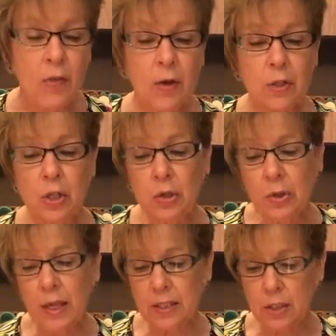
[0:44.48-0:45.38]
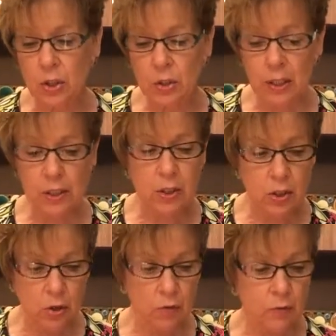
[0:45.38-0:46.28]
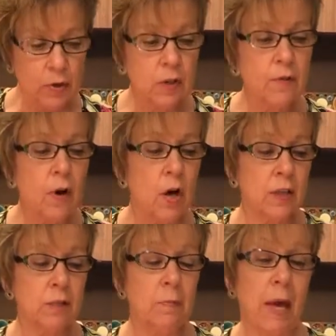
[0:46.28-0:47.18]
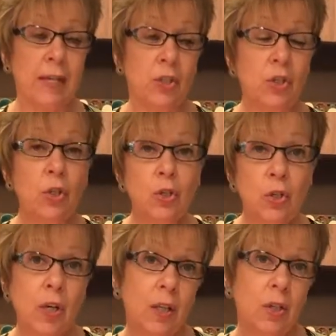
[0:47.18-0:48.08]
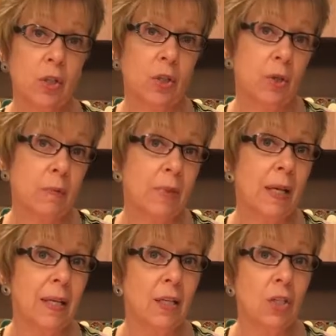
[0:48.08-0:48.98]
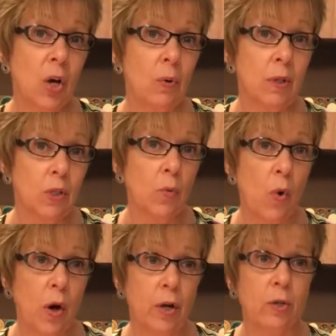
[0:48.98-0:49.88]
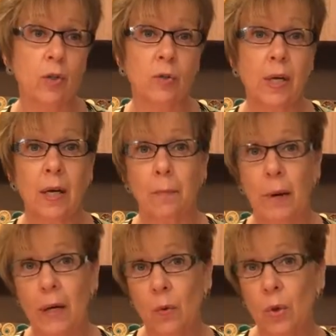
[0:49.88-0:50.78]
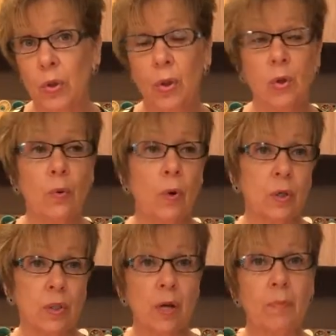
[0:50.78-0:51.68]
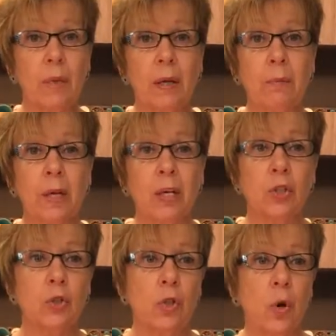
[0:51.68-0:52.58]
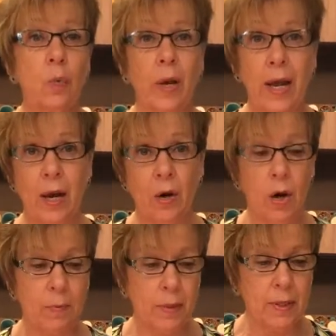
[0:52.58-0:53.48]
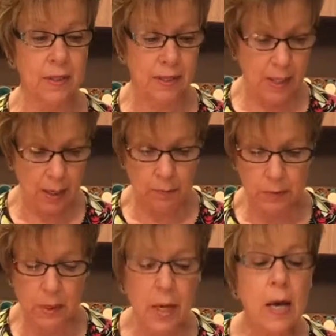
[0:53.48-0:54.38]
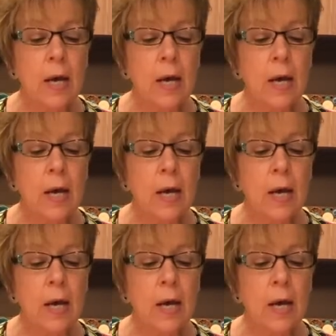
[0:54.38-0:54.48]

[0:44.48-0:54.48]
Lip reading: There are two things that you need to do. First of all, as soon as you cut the tulips, they need to go into water. So take a bucket with you or something because you don't want air up in the stems.